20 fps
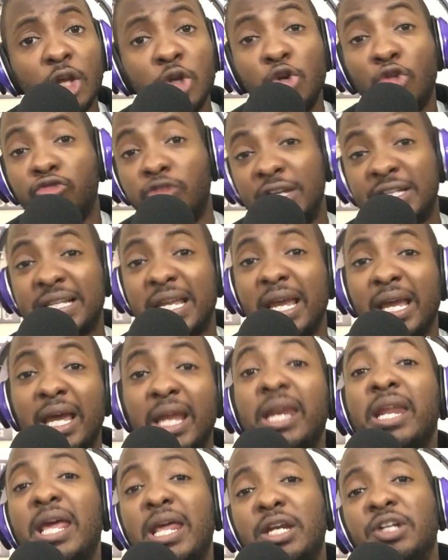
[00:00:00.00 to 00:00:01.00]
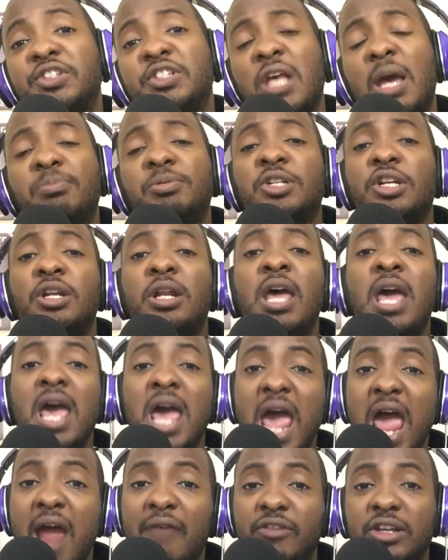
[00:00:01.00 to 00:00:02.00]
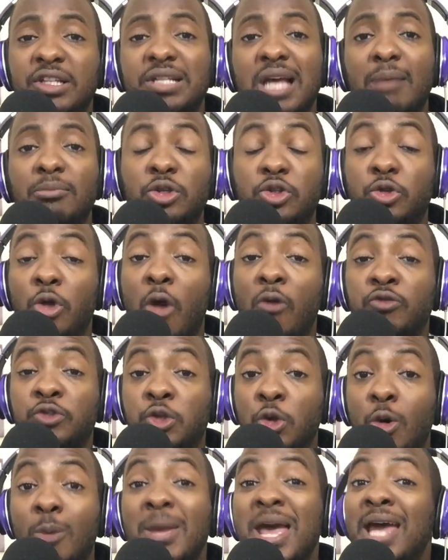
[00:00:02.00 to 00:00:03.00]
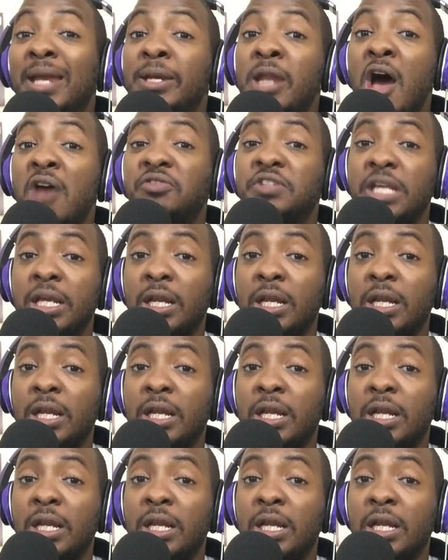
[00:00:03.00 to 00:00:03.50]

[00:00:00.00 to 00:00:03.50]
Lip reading: you're risking an interception every time you throw it to him. Now, I've